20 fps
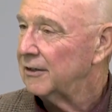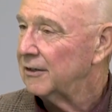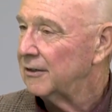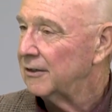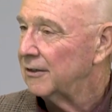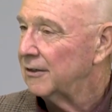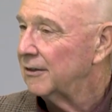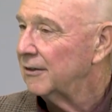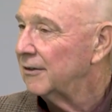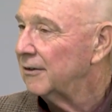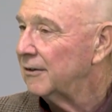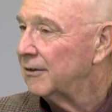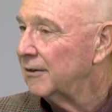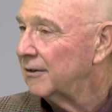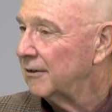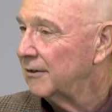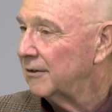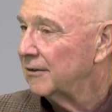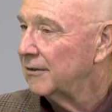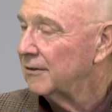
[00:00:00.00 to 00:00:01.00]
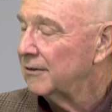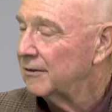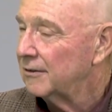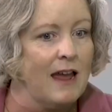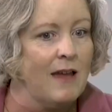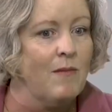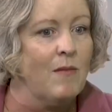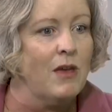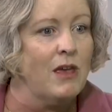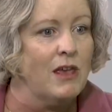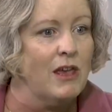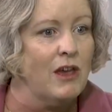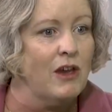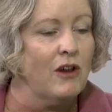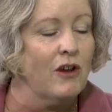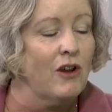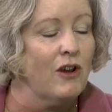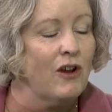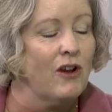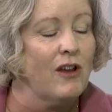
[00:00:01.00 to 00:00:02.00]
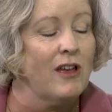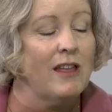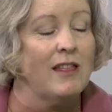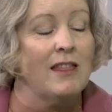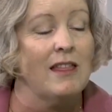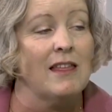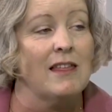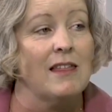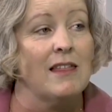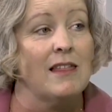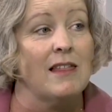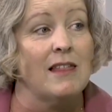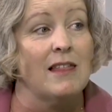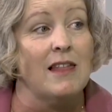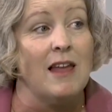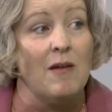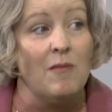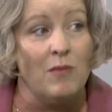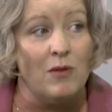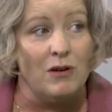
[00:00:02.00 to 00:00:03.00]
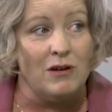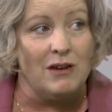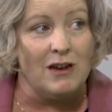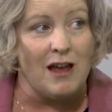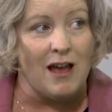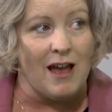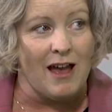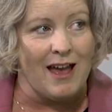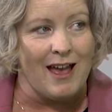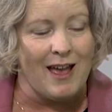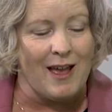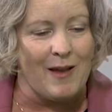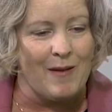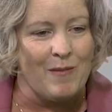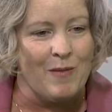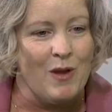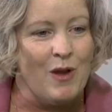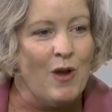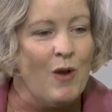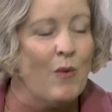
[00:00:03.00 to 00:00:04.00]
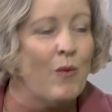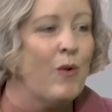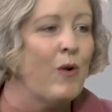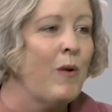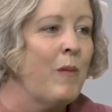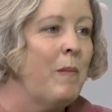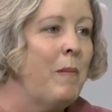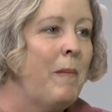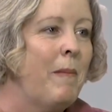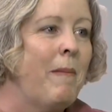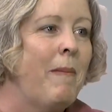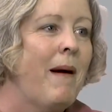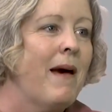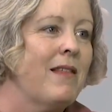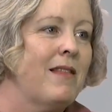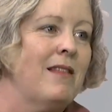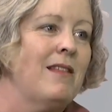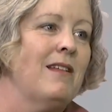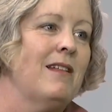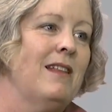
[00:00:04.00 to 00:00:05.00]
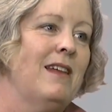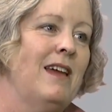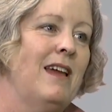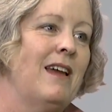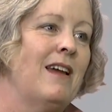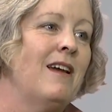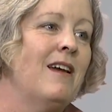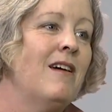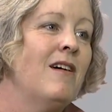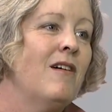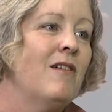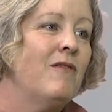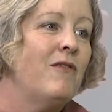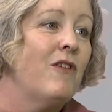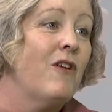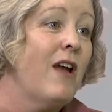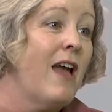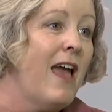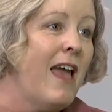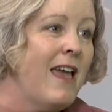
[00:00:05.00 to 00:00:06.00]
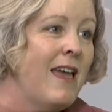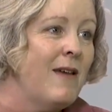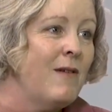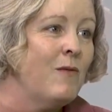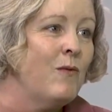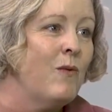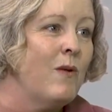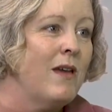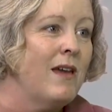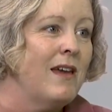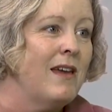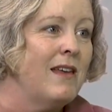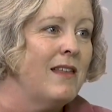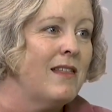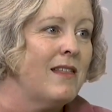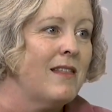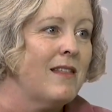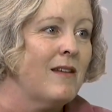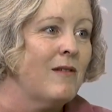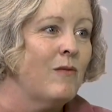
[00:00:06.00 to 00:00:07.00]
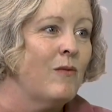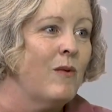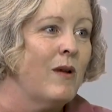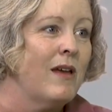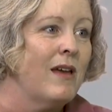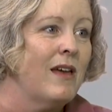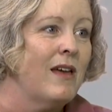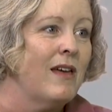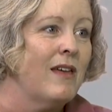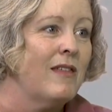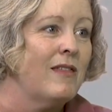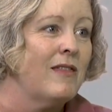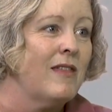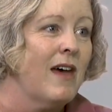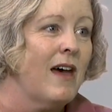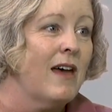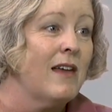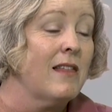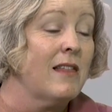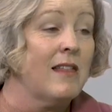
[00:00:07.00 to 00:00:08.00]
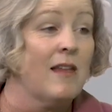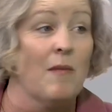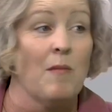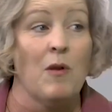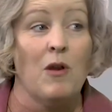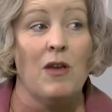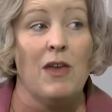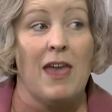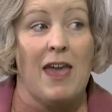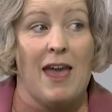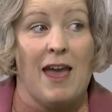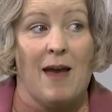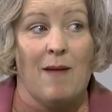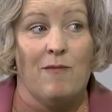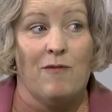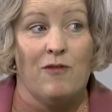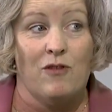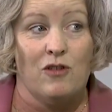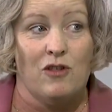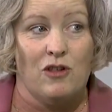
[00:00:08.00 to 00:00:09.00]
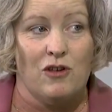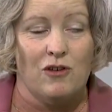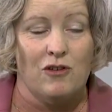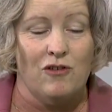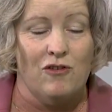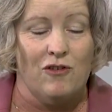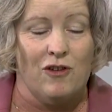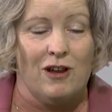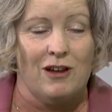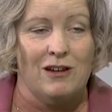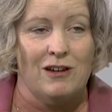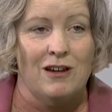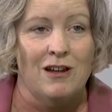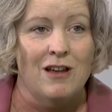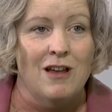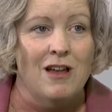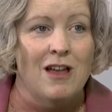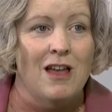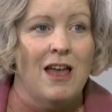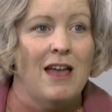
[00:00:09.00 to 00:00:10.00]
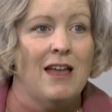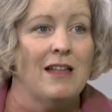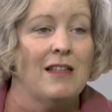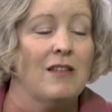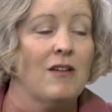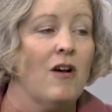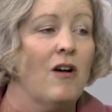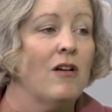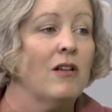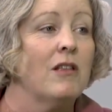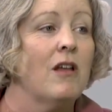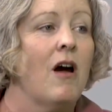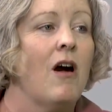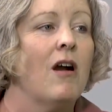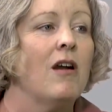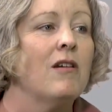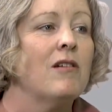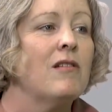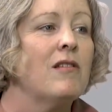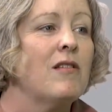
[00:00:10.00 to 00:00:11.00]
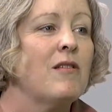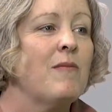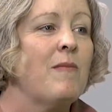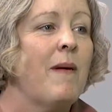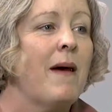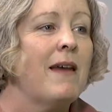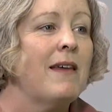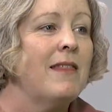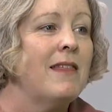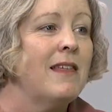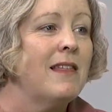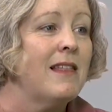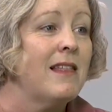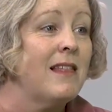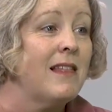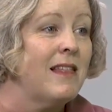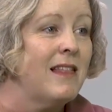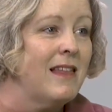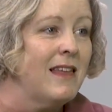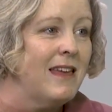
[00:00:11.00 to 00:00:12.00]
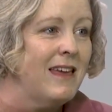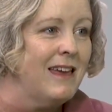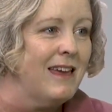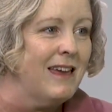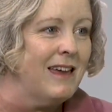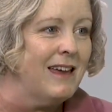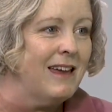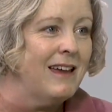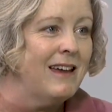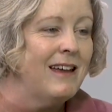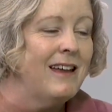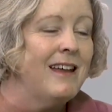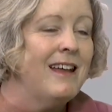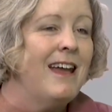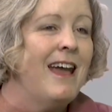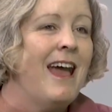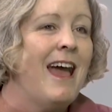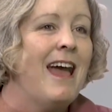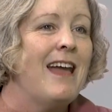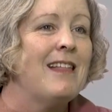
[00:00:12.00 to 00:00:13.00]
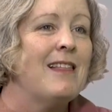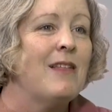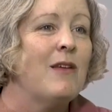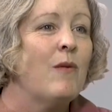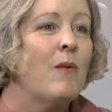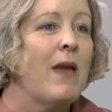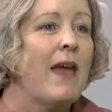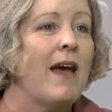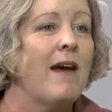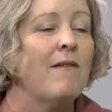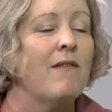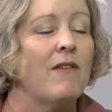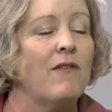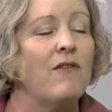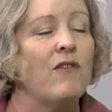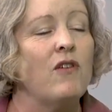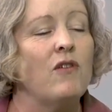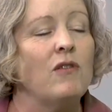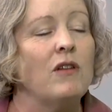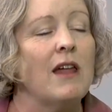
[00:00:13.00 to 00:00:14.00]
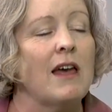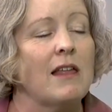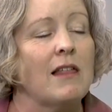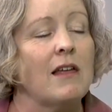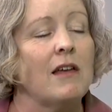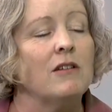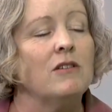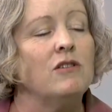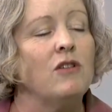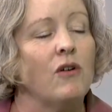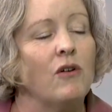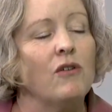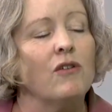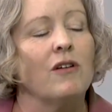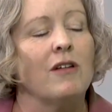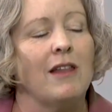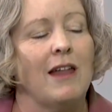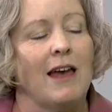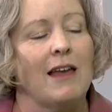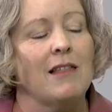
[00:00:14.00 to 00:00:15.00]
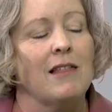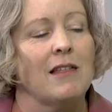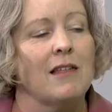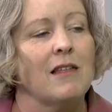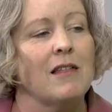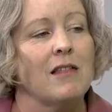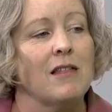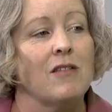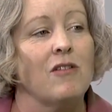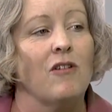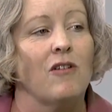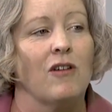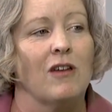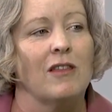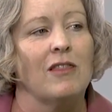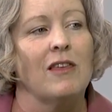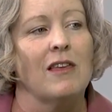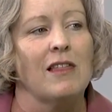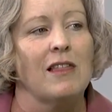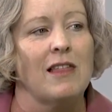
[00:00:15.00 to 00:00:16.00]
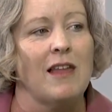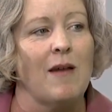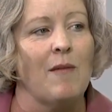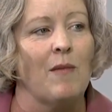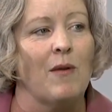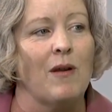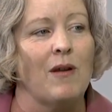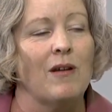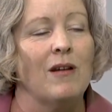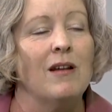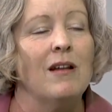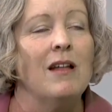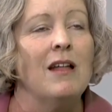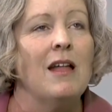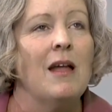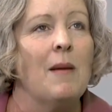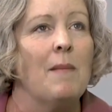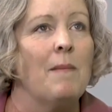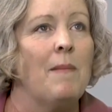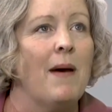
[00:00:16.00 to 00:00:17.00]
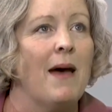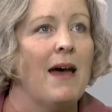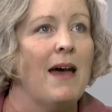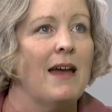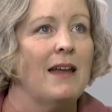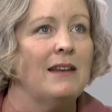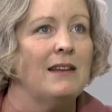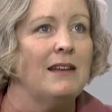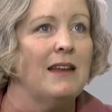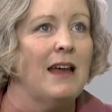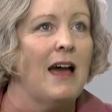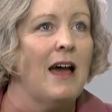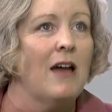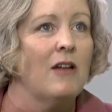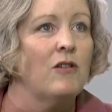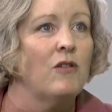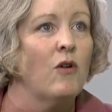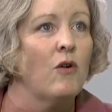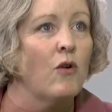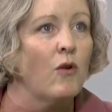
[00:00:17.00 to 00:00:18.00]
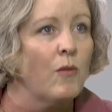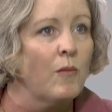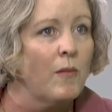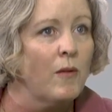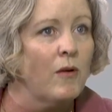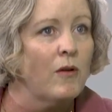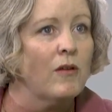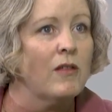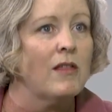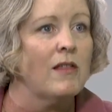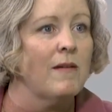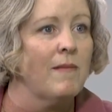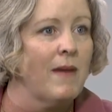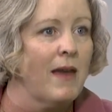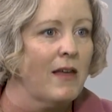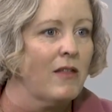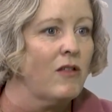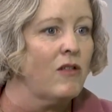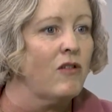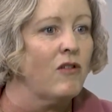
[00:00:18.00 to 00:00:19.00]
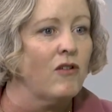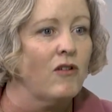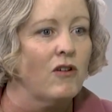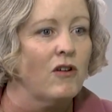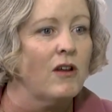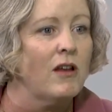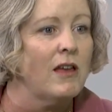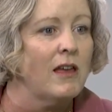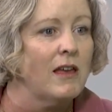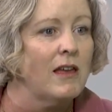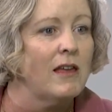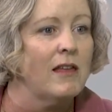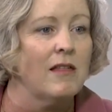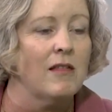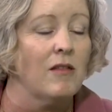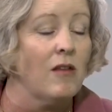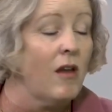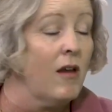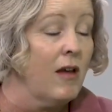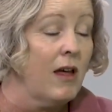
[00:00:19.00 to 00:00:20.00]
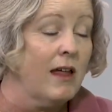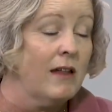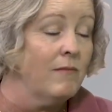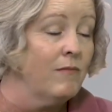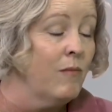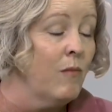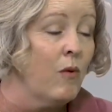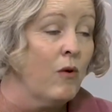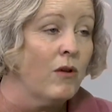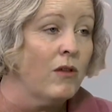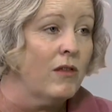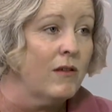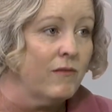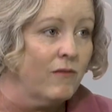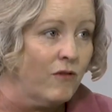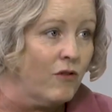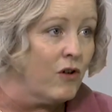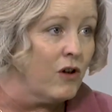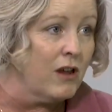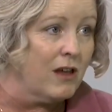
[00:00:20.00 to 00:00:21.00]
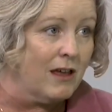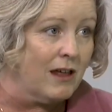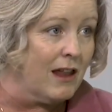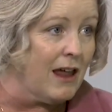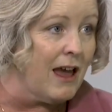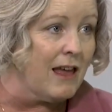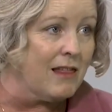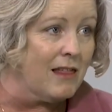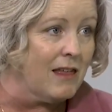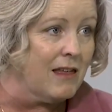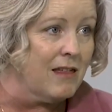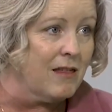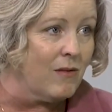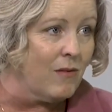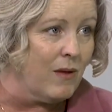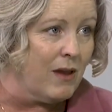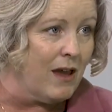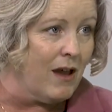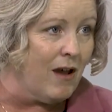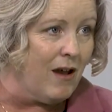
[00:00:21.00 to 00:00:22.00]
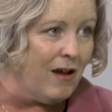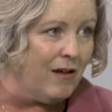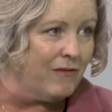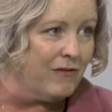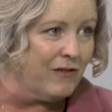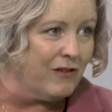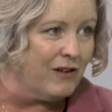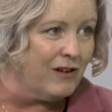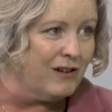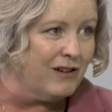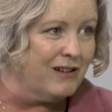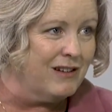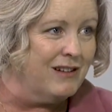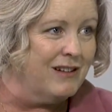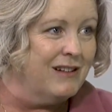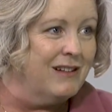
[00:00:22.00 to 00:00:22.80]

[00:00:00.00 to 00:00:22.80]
It depends on the time of year. In the summertime, we're bustling for 8 weeks with a summer camp for children. It's called Arts by the Sea. And so we have a few less adult classes during the summer. But a normal semester is more than 40 classes we offer.